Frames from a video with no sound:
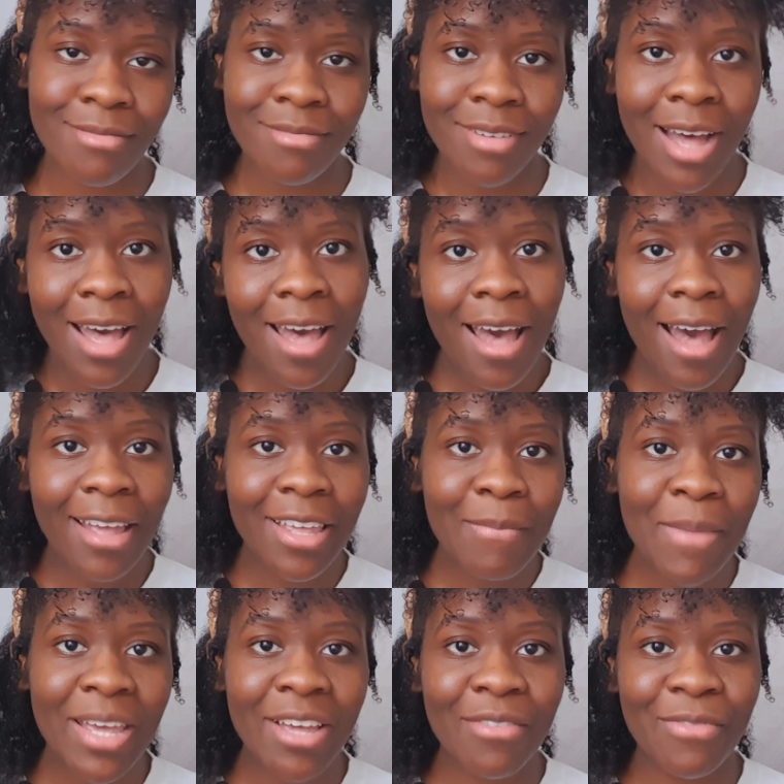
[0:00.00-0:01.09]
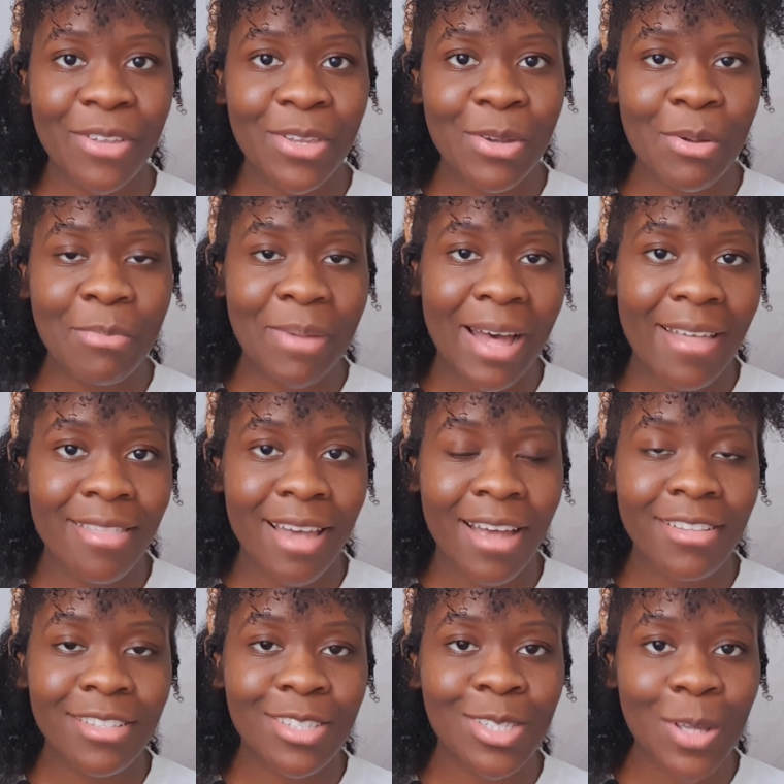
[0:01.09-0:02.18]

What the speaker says: oh, I can make a video about that.